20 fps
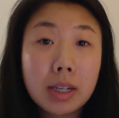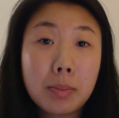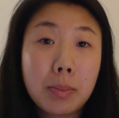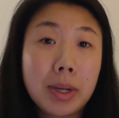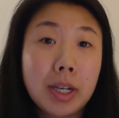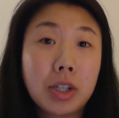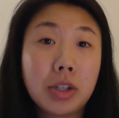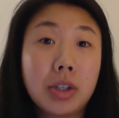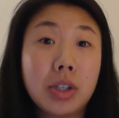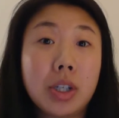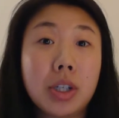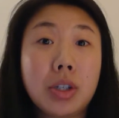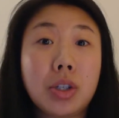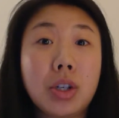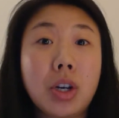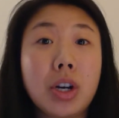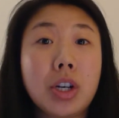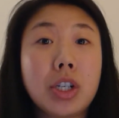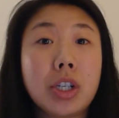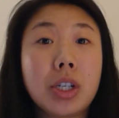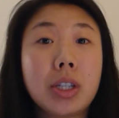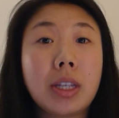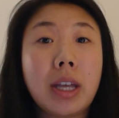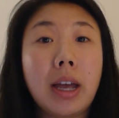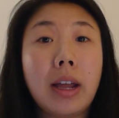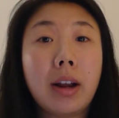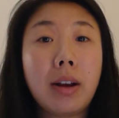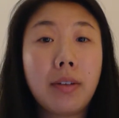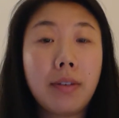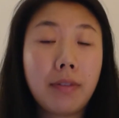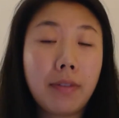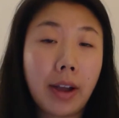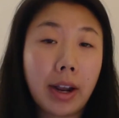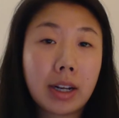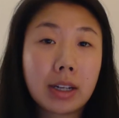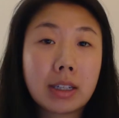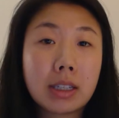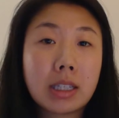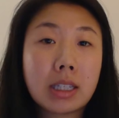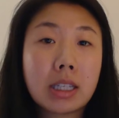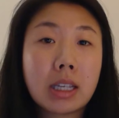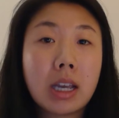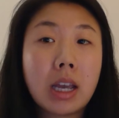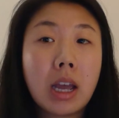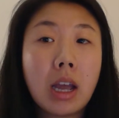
inpatient discharges, that affects